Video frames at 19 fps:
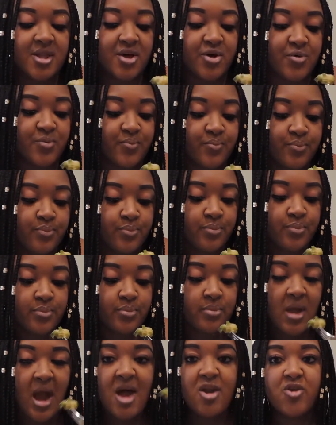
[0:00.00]
So
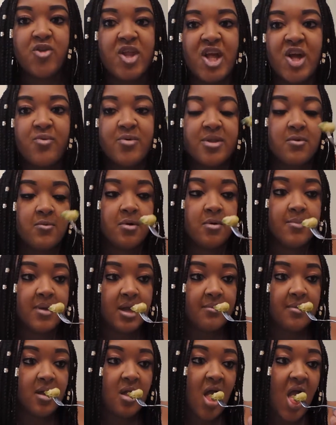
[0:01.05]
I don't think it was a real
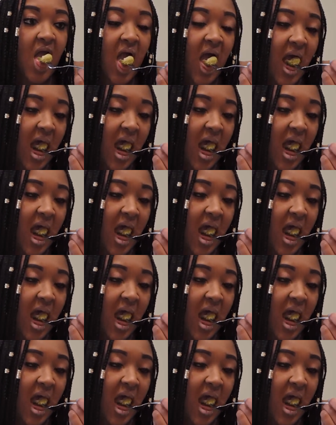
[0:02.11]
baby.